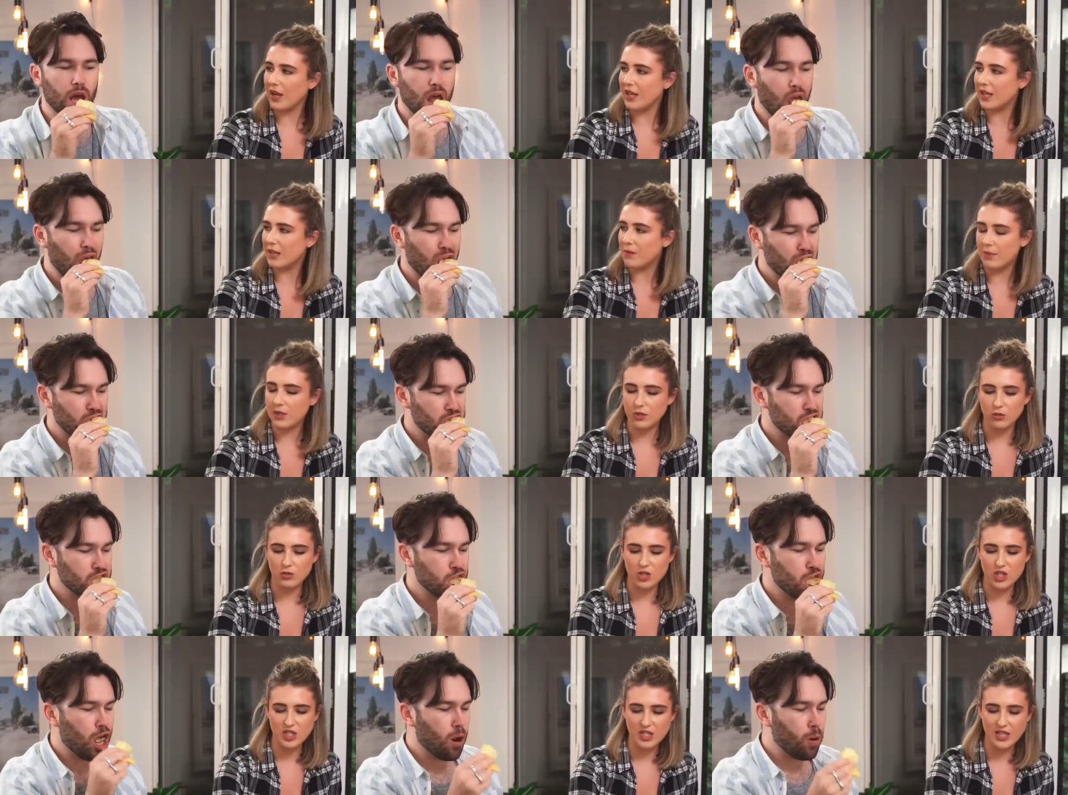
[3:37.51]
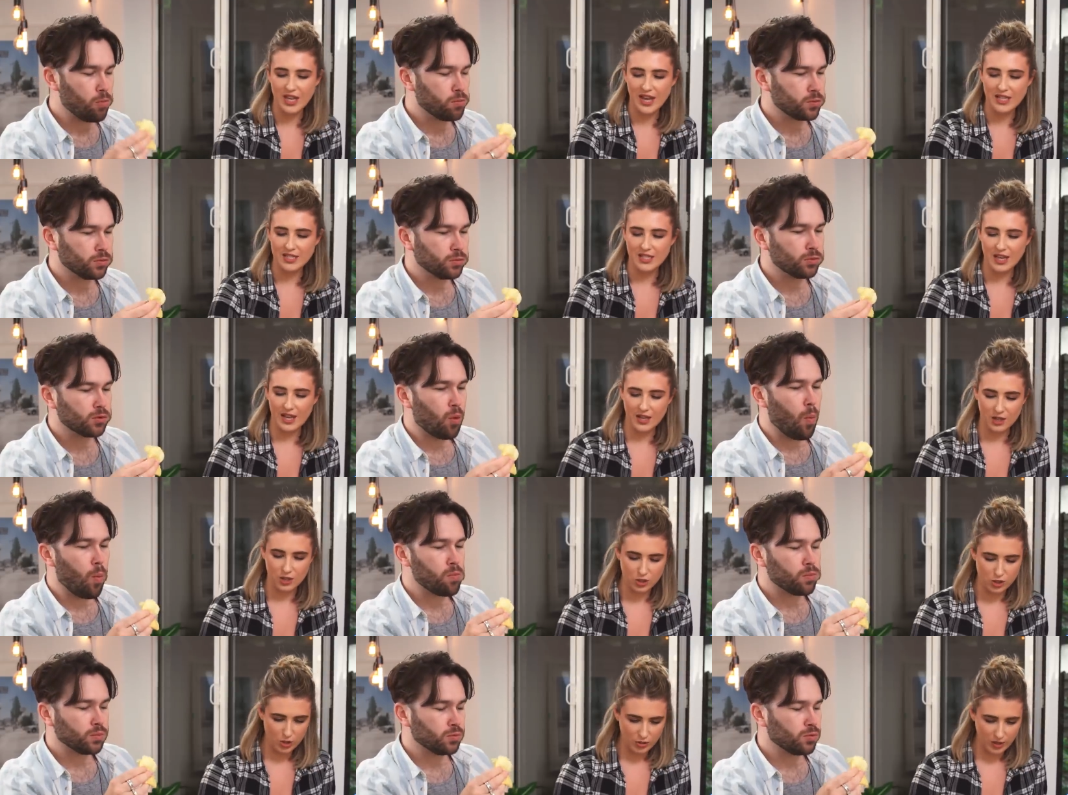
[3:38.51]
Speaker 1: break in the middle just in case they are
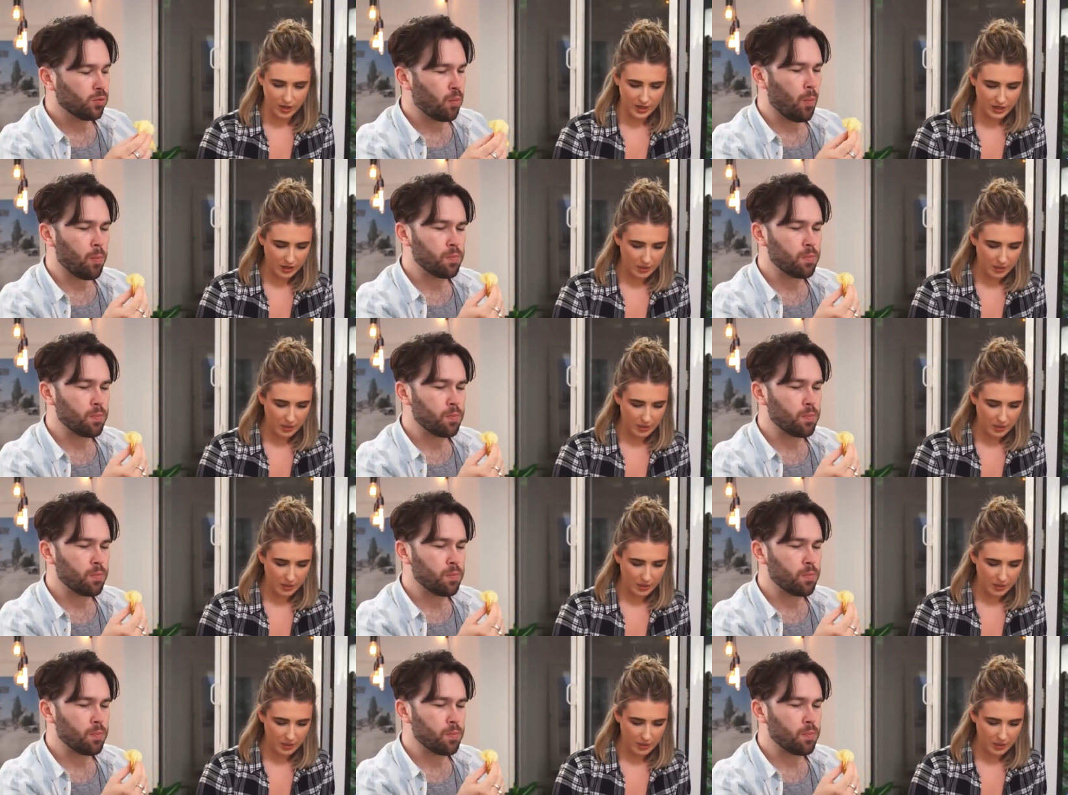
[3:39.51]
too like...